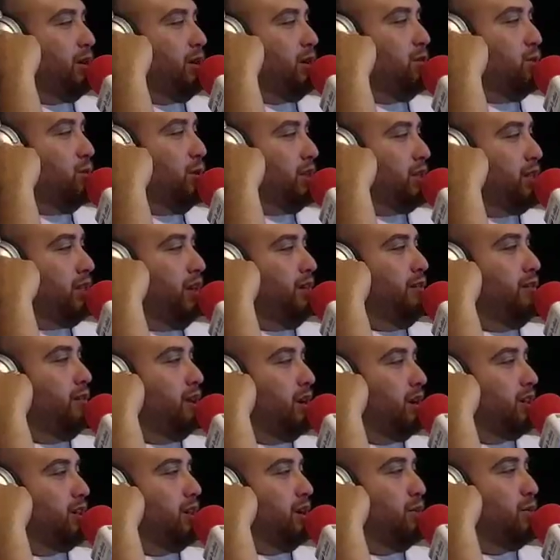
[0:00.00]
whiskey
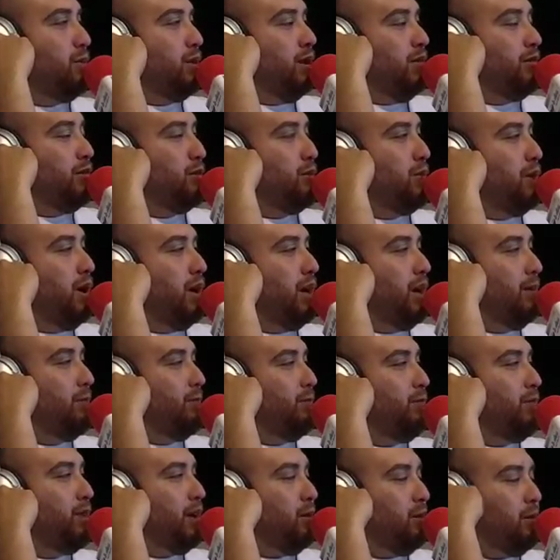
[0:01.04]
fucked up off a pint.
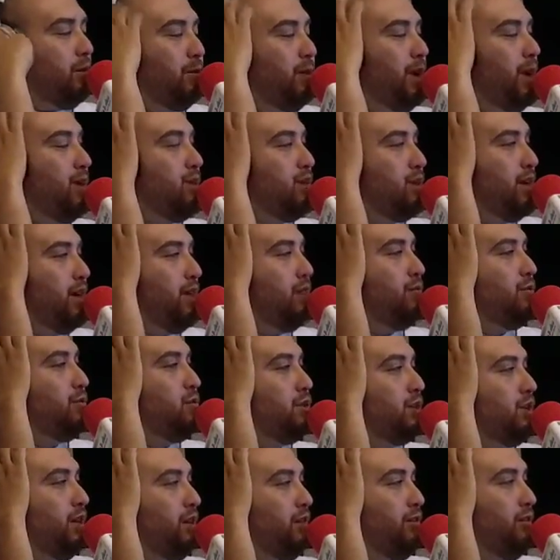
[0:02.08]
I want to pound down
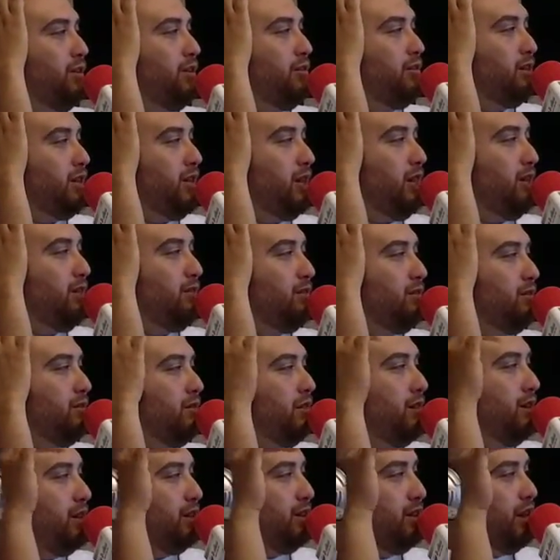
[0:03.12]
14, 15
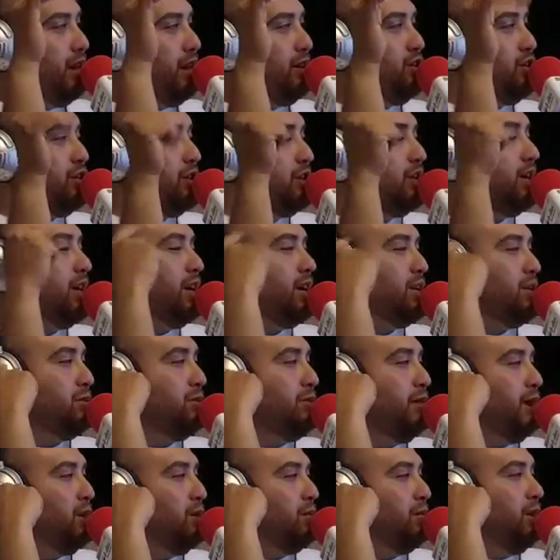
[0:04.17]
just to catch a mild